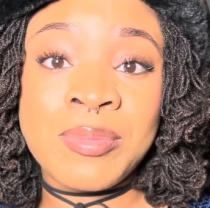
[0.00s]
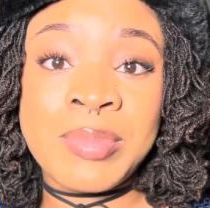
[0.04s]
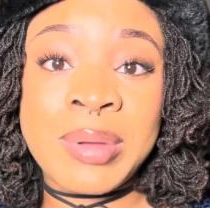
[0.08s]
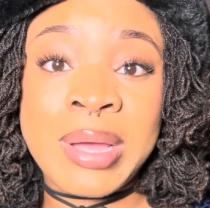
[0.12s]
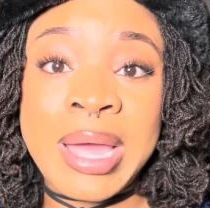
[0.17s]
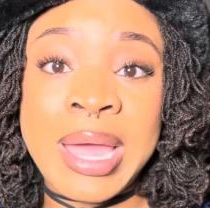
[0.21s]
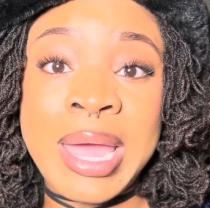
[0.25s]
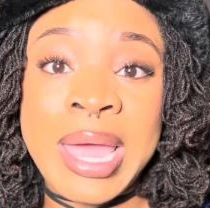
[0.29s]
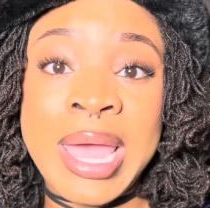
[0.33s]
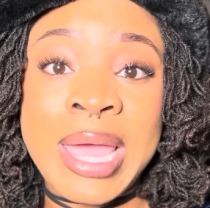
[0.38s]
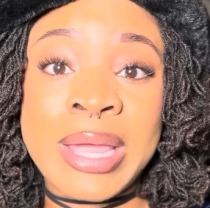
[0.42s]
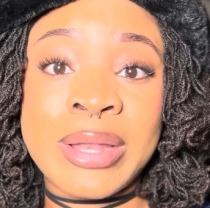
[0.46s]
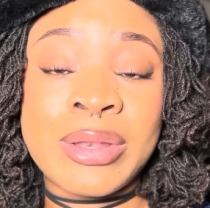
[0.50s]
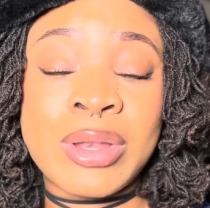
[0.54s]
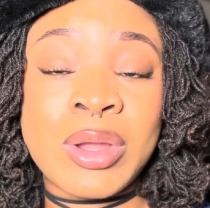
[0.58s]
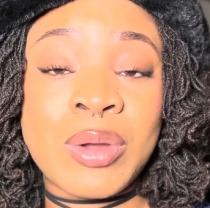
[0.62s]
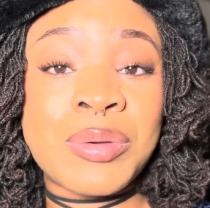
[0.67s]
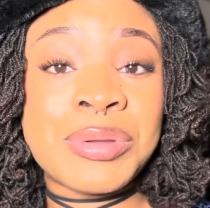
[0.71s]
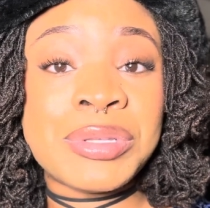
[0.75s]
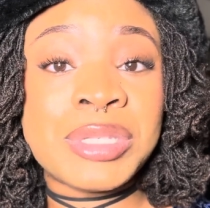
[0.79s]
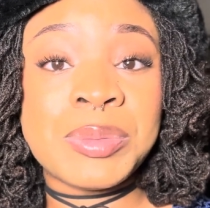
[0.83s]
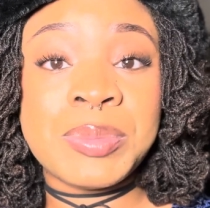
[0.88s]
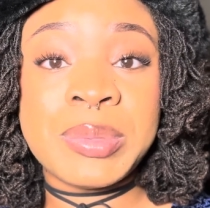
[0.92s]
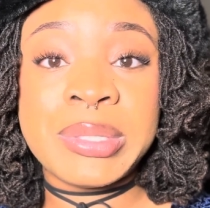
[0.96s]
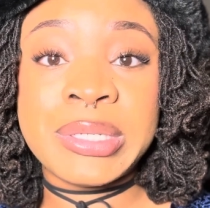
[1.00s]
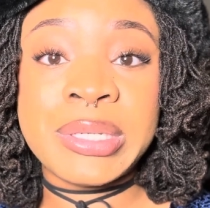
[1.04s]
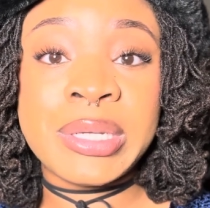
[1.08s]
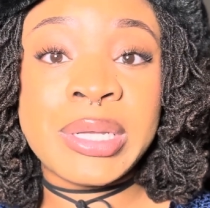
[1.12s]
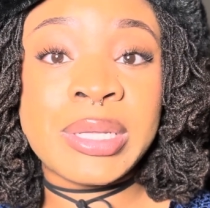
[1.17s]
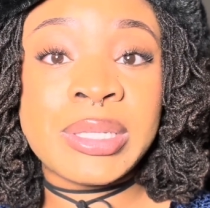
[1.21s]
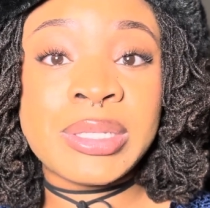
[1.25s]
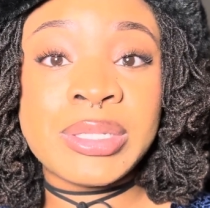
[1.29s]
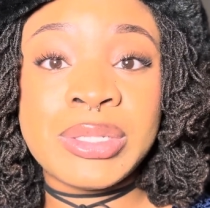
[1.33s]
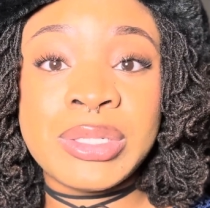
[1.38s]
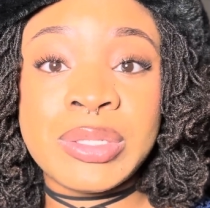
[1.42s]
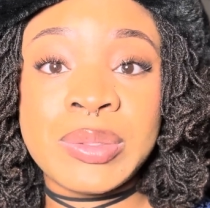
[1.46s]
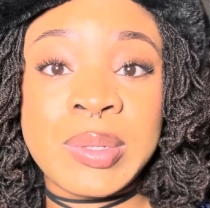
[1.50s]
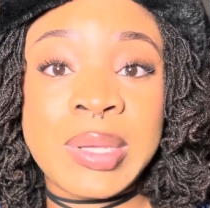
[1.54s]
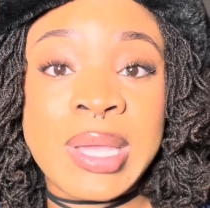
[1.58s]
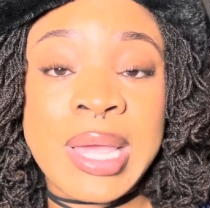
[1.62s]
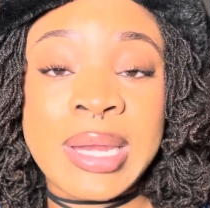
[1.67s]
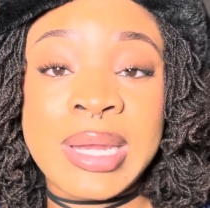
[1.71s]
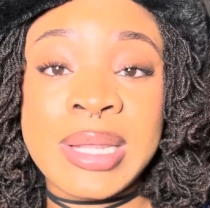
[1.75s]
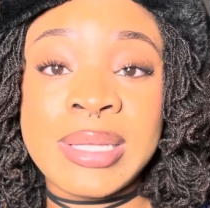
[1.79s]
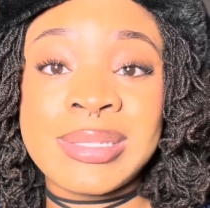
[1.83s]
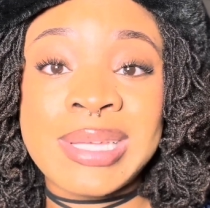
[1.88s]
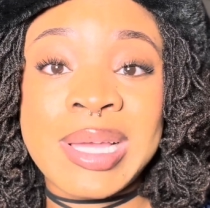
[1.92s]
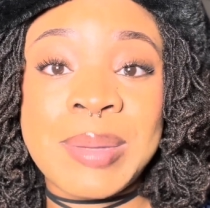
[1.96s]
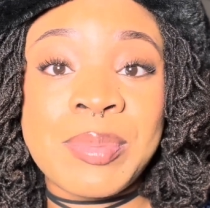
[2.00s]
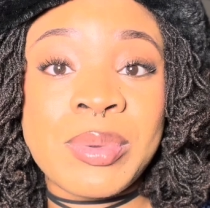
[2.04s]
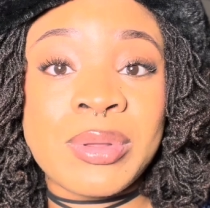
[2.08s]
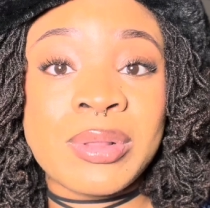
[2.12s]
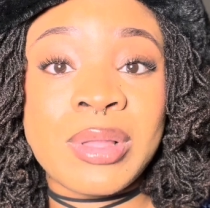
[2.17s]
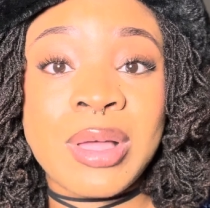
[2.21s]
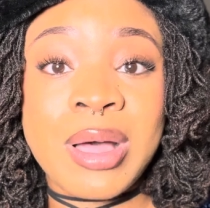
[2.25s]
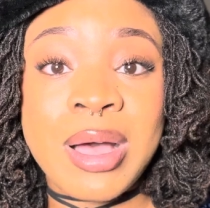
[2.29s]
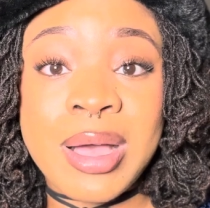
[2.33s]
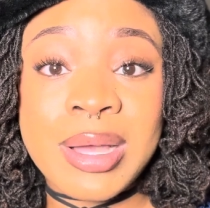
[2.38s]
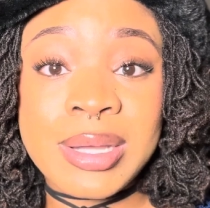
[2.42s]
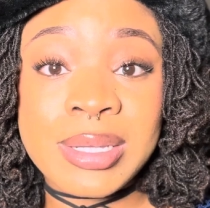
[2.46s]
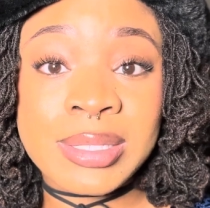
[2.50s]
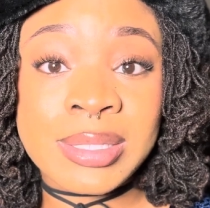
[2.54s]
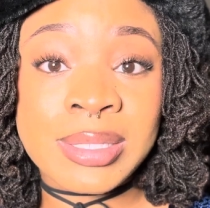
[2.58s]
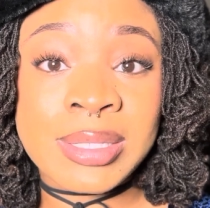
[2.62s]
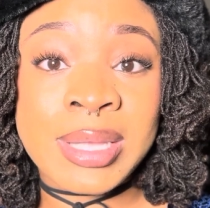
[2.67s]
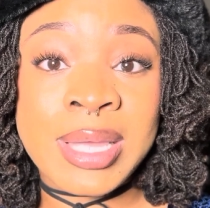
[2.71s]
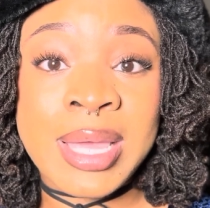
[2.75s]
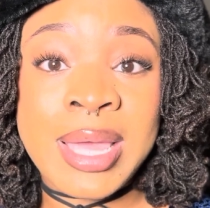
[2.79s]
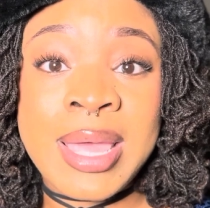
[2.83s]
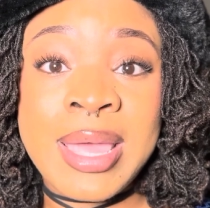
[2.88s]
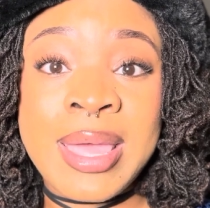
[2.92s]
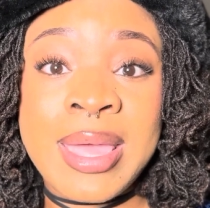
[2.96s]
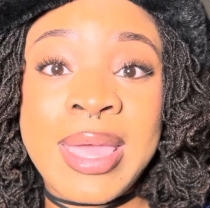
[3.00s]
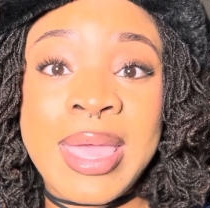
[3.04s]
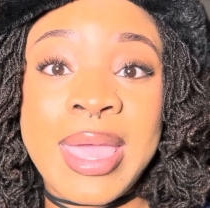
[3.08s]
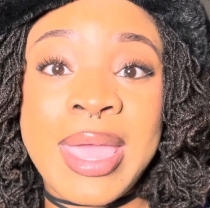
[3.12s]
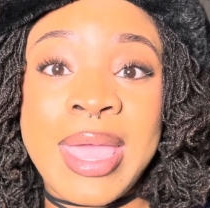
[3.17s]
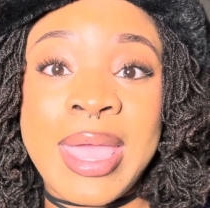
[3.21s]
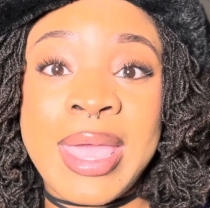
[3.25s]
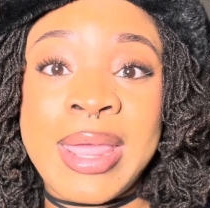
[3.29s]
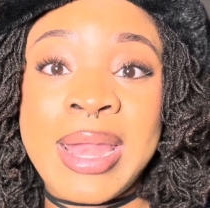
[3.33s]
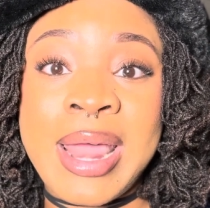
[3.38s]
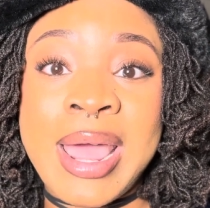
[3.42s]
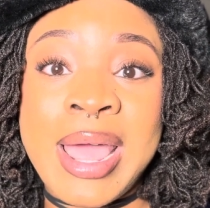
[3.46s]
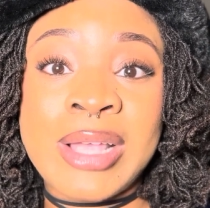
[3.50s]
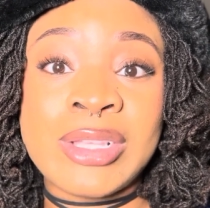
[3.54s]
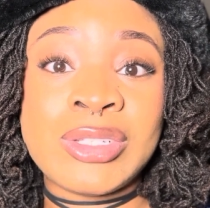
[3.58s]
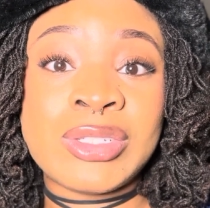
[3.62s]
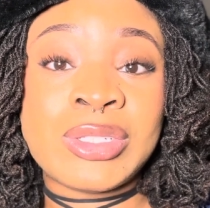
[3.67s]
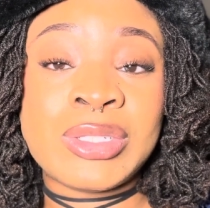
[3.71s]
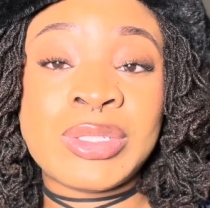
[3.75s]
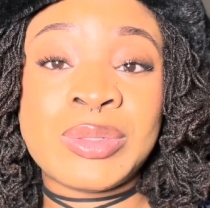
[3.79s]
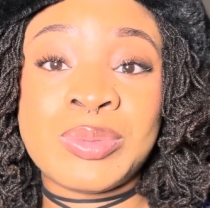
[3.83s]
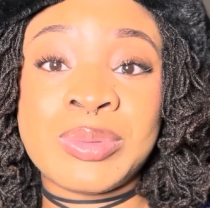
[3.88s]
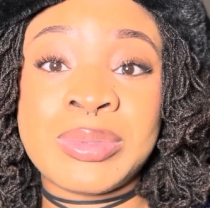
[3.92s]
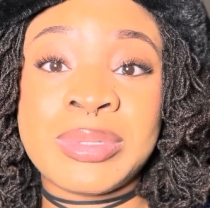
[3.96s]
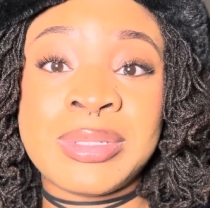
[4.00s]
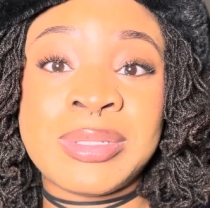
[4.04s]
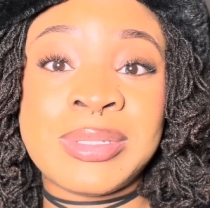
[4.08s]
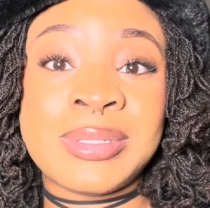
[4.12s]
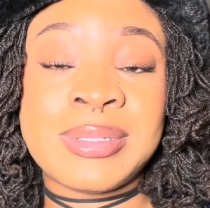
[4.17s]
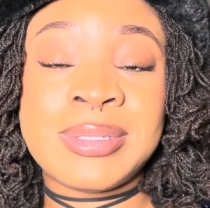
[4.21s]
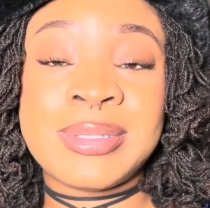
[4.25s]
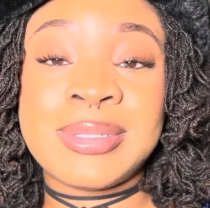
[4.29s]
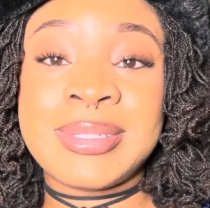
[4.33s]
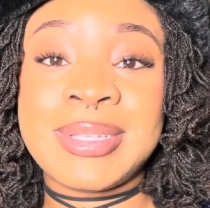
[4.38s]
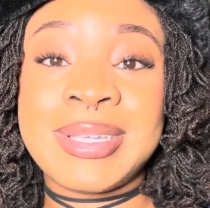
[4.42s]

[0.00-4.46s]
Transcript: but I had no experience doing any type of locks, and I just was